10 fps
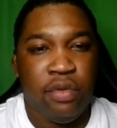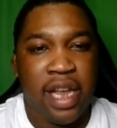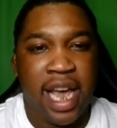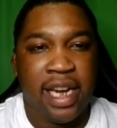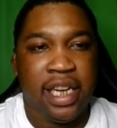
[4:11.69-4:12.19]
We
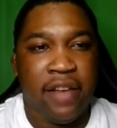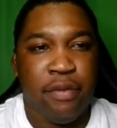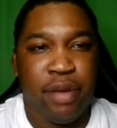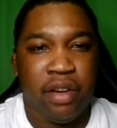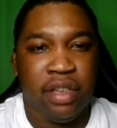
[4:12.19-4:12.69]
had
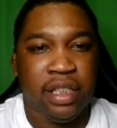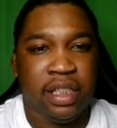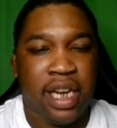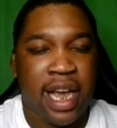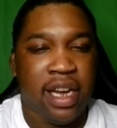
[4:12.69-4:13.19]
11 penalties
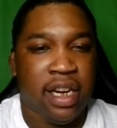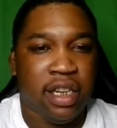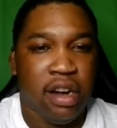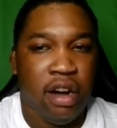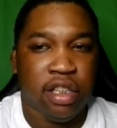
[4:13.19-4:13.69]
tonight,
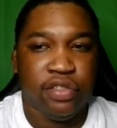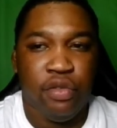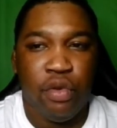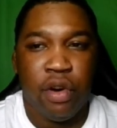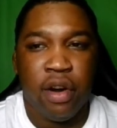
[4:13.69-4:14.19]
uncalled
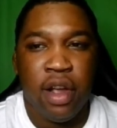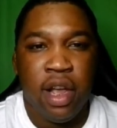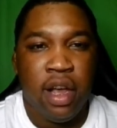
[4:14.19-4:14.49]
for.